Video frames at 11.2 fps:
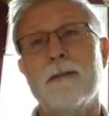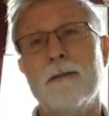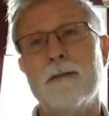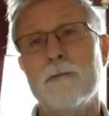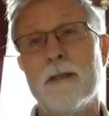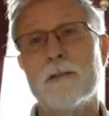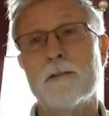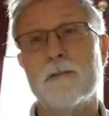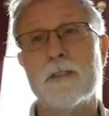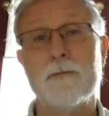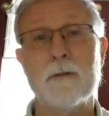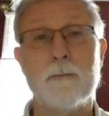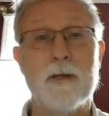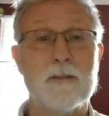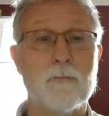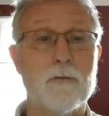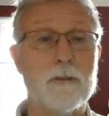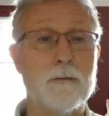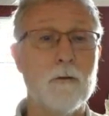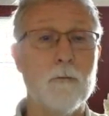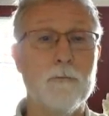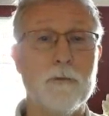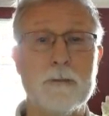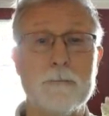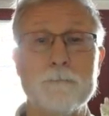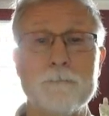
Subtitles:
The advantage of saving passwords, hopefully.